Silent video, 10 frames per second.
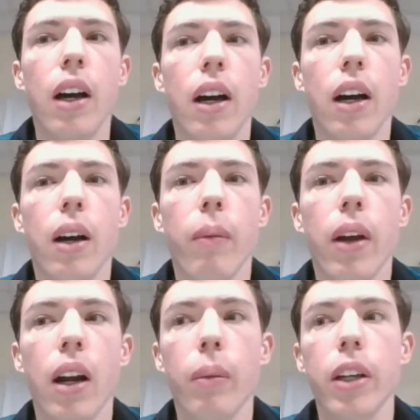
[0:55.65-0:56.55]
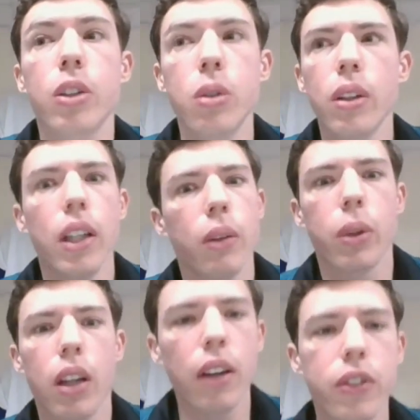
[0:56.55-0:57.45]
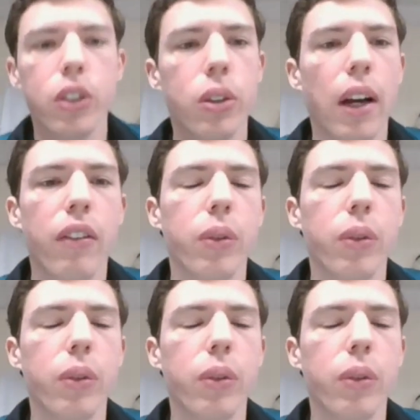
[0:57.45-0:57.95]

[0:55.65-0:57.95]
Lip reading: And I'm like, sure, yeah, would love to.